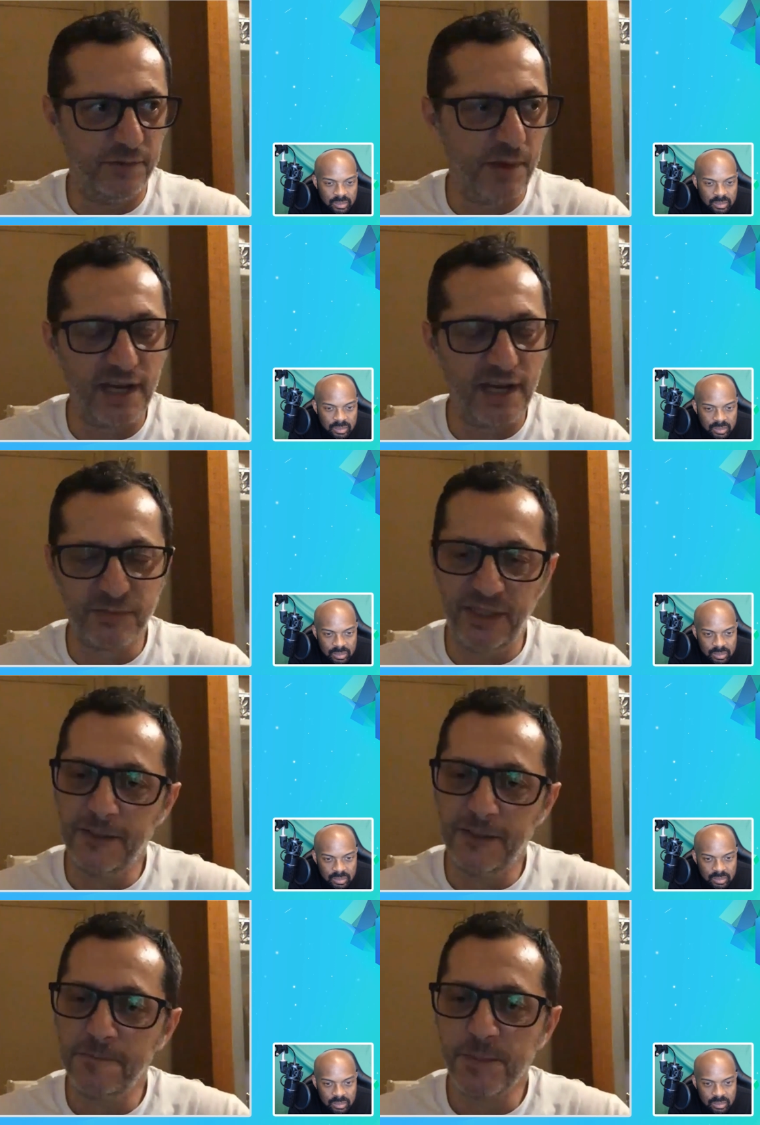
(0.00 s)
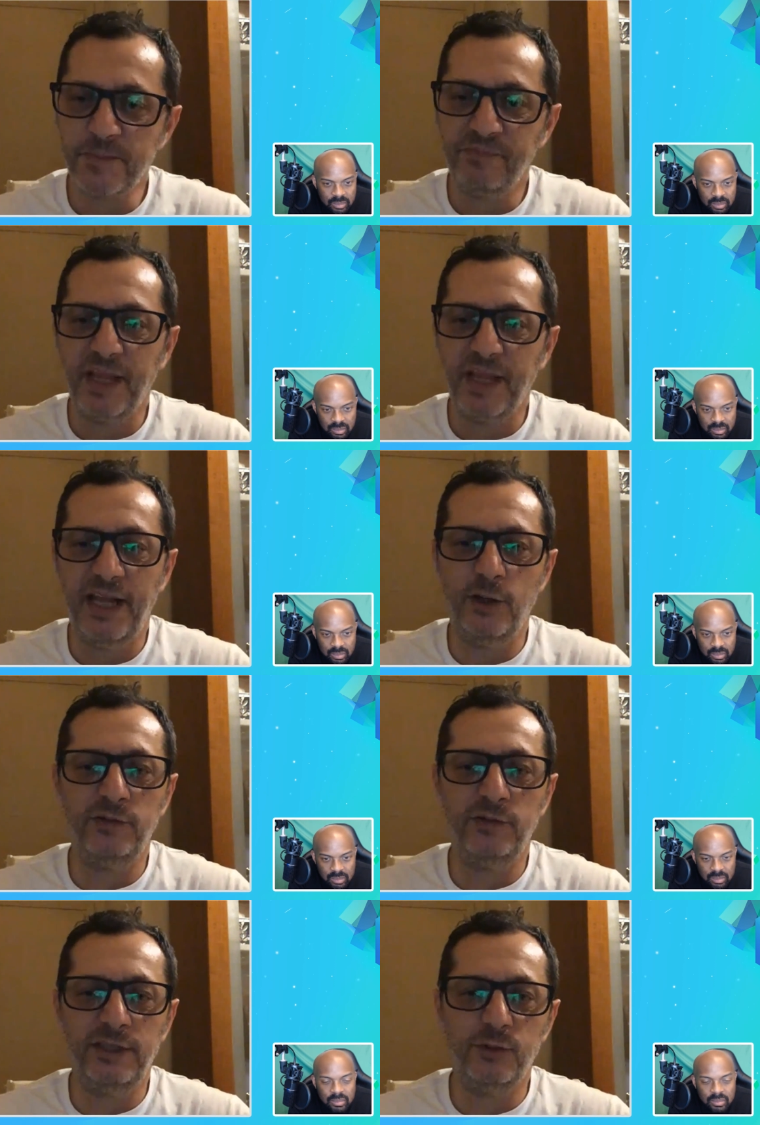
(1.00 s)
Speaker 1: to the management in
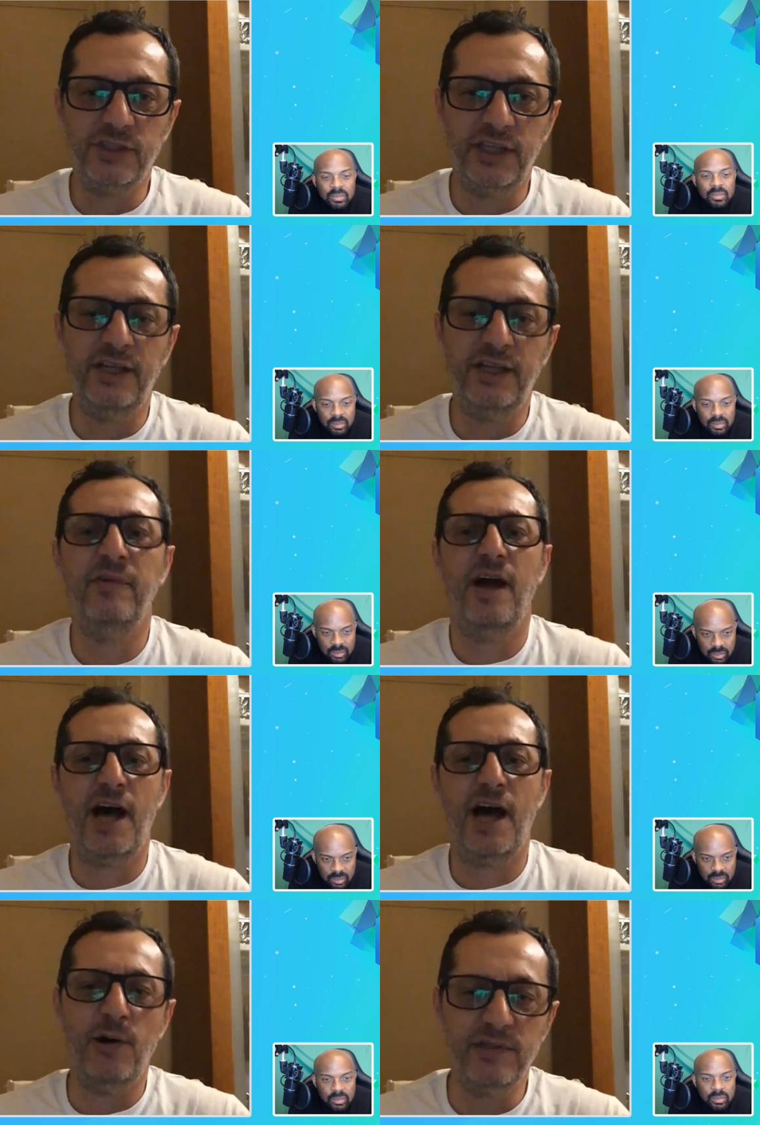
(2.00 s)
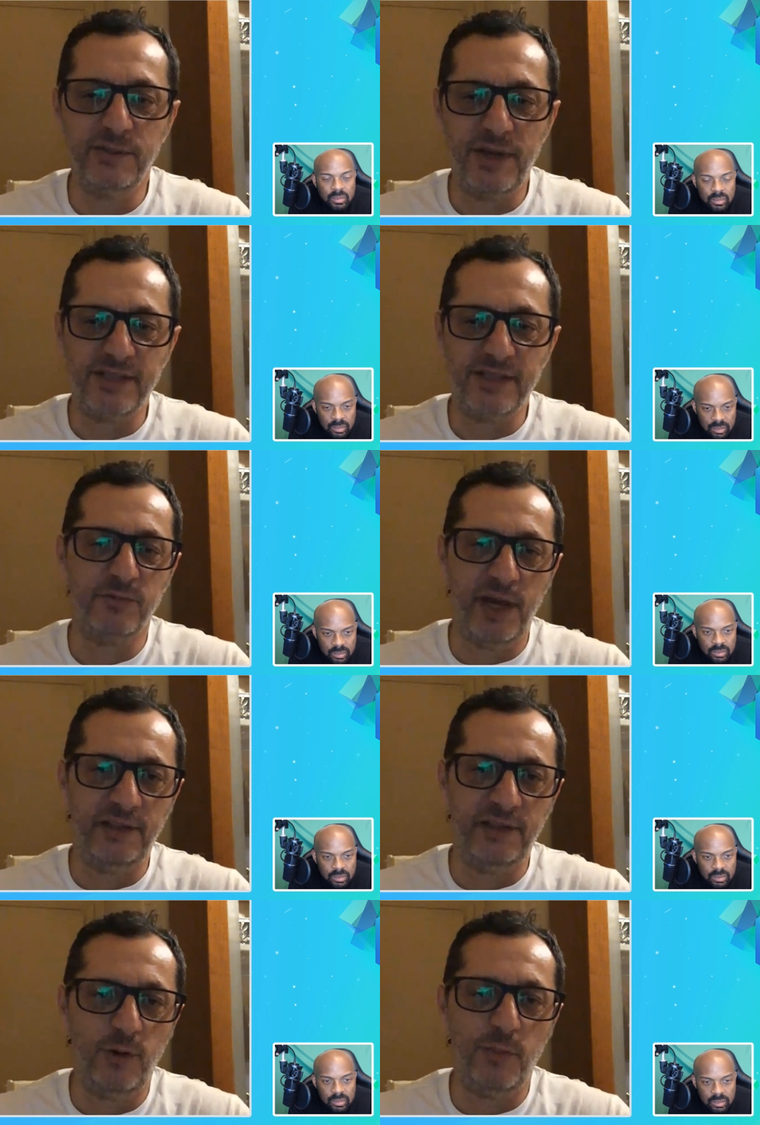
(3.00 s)
order to see how is the best
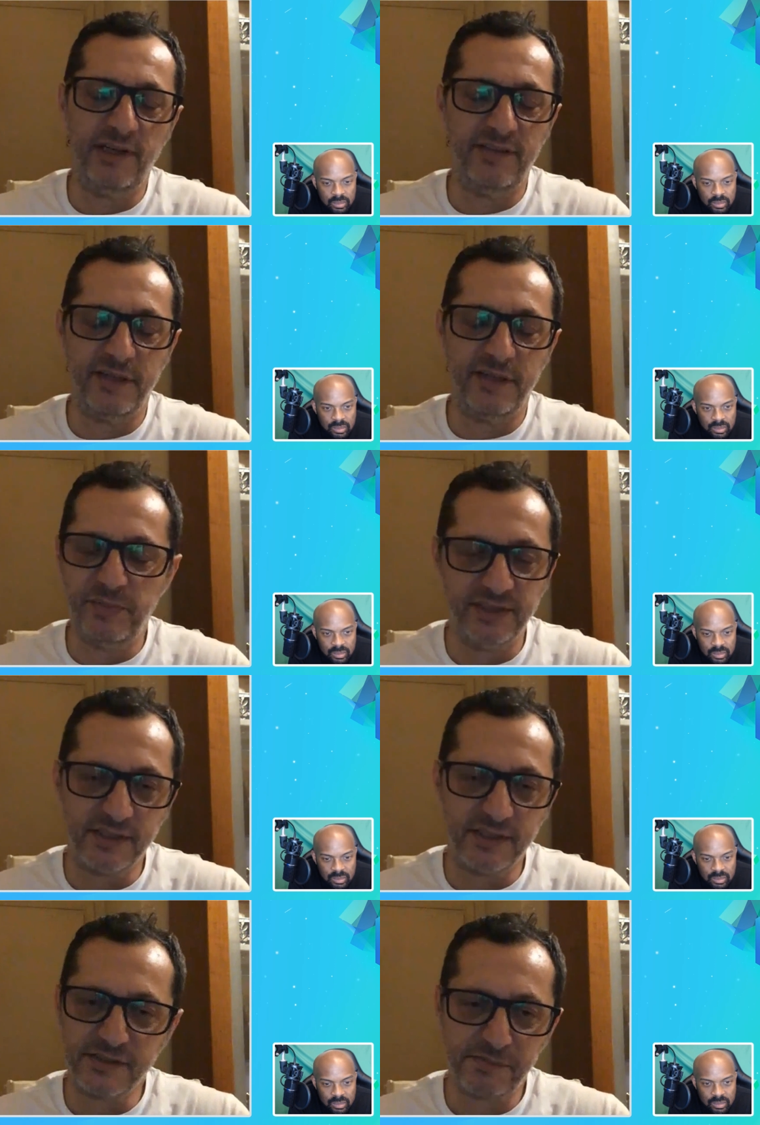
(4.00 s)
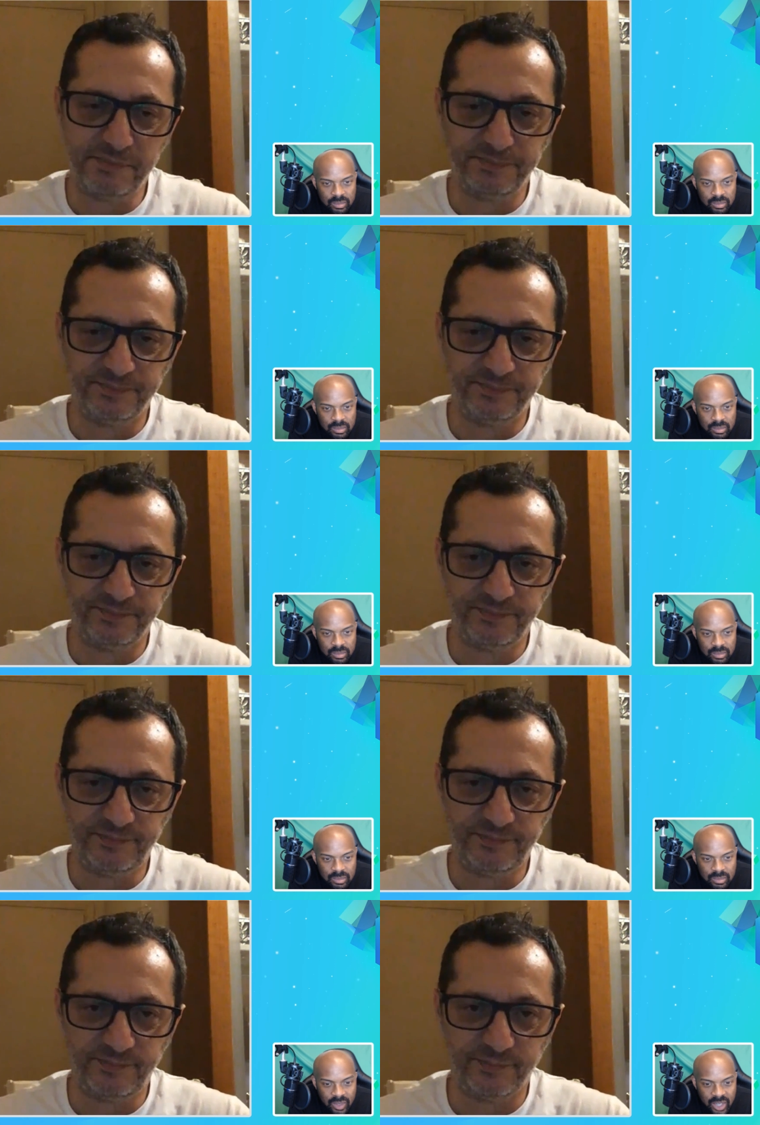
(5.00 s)
way to operate their business.
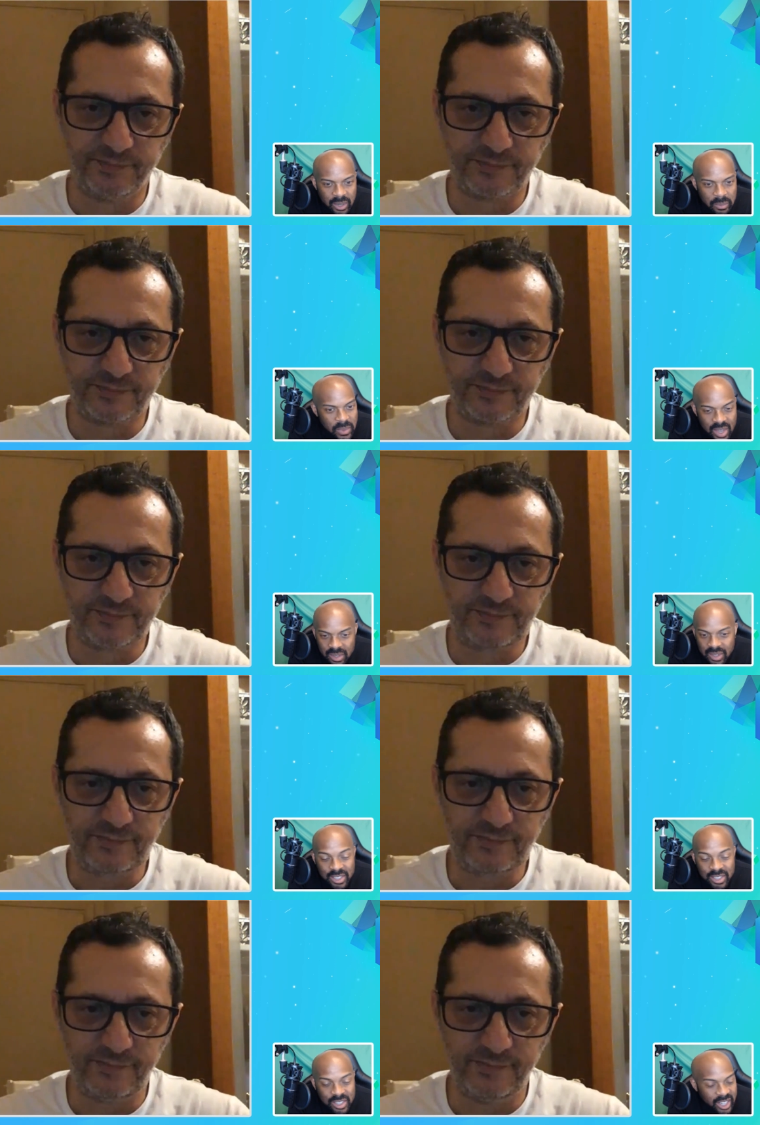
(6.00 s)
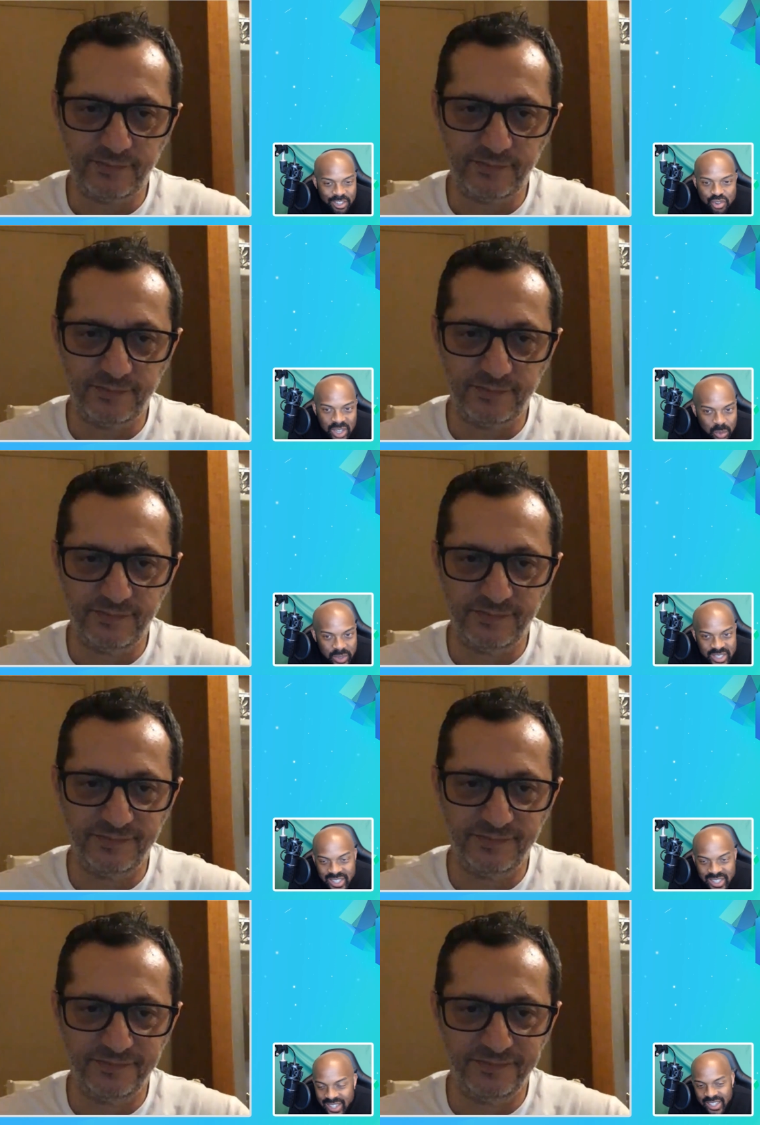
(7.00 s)
Speaker 2: Yeah, that's a key trend we see.
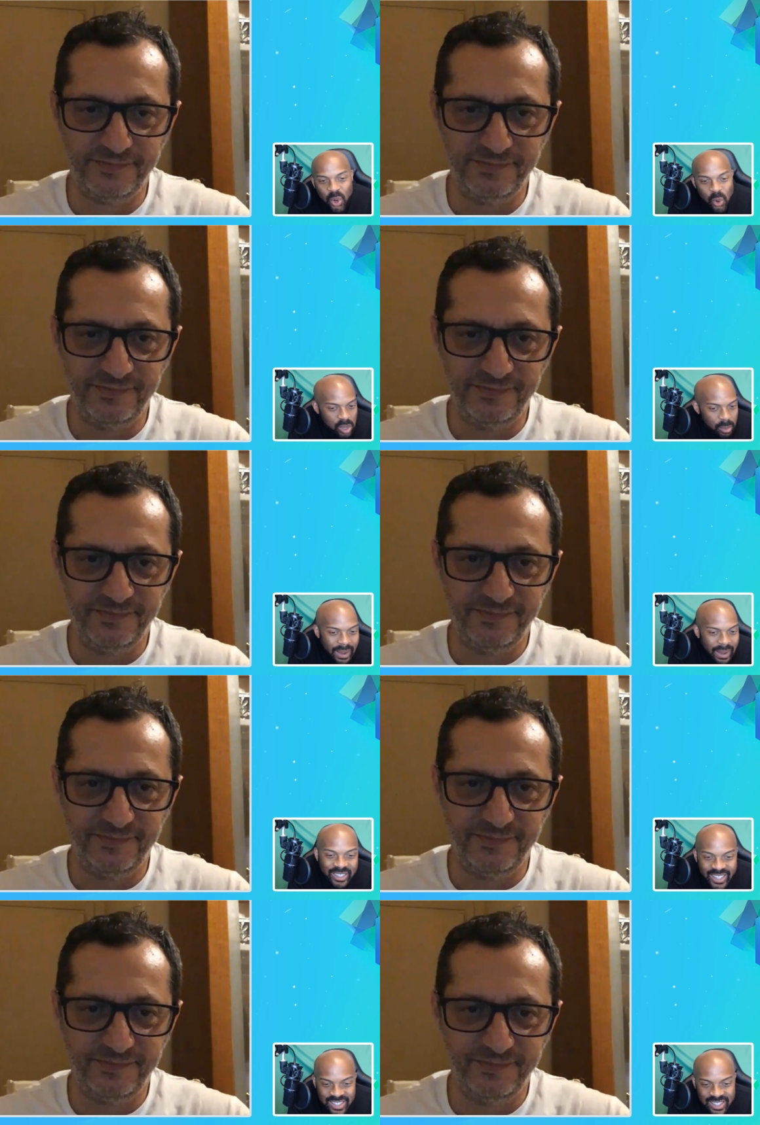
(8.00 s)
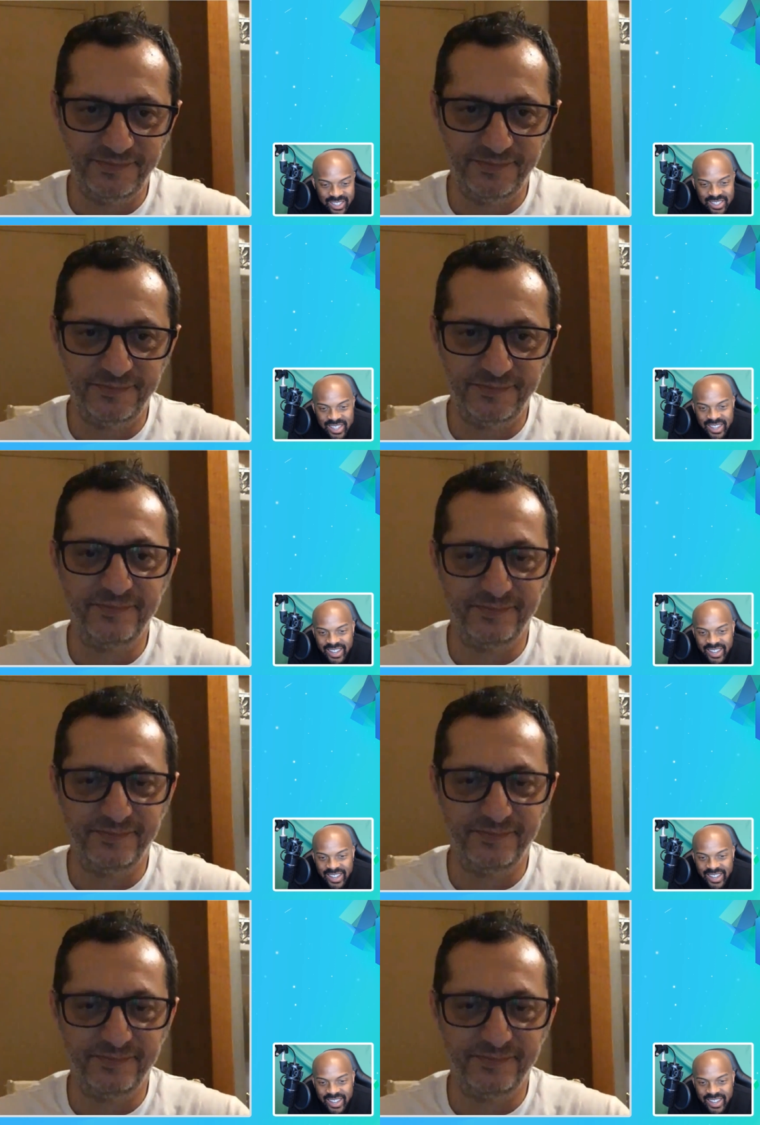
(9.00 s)
It's all about the data these days and